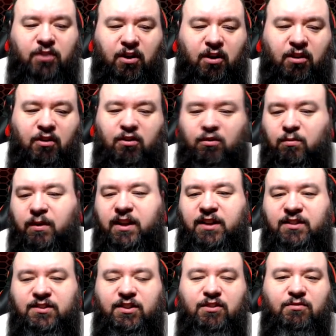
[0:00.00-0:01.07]

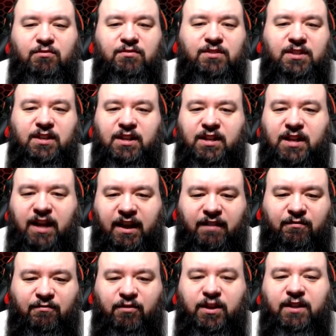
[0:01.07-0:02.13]
always used in
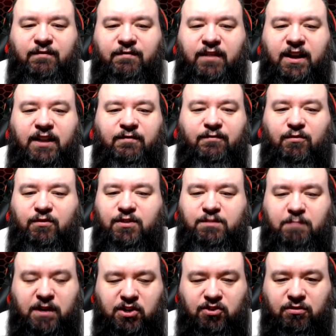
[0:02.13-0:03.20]
every event for
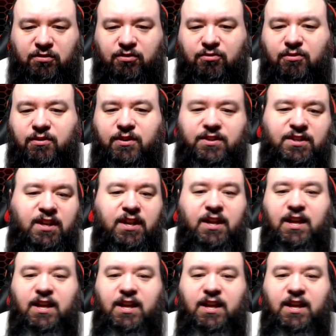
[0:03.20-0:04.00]
special tours.